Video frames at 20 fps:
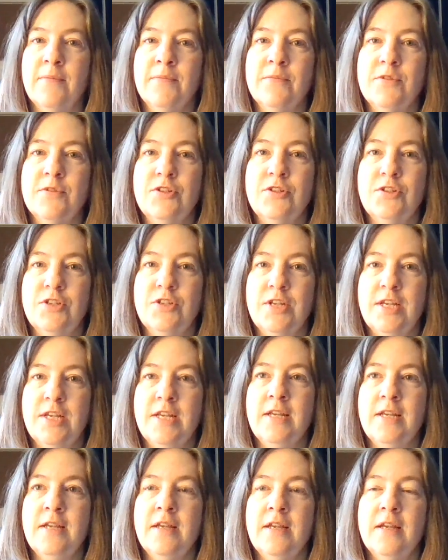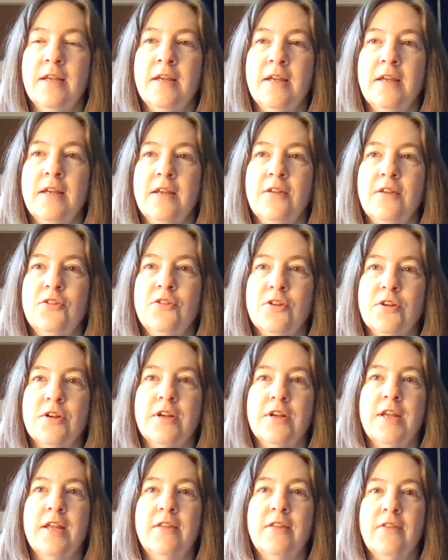she took
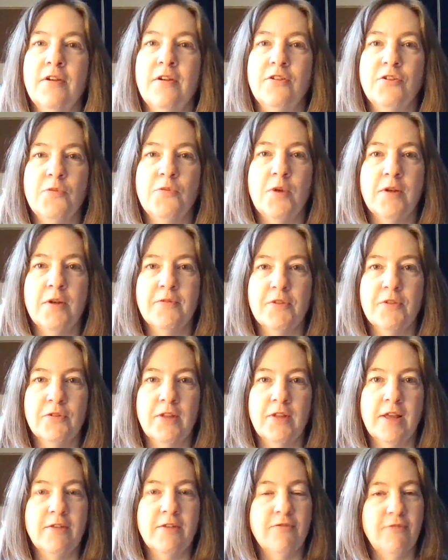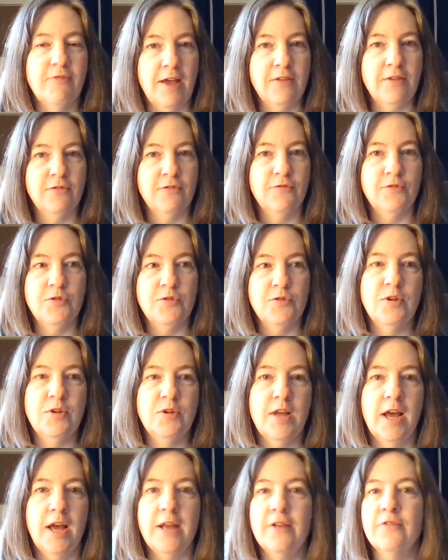her kids out to one of those like fast food
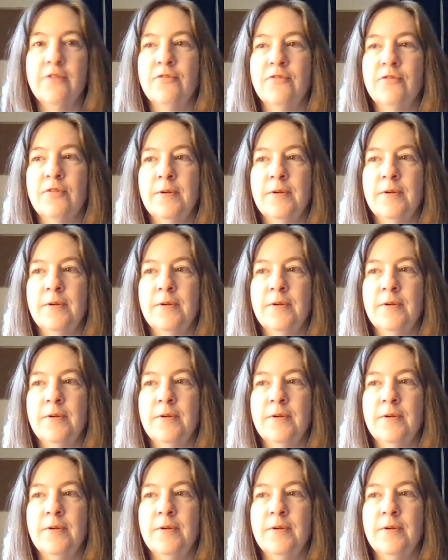kind of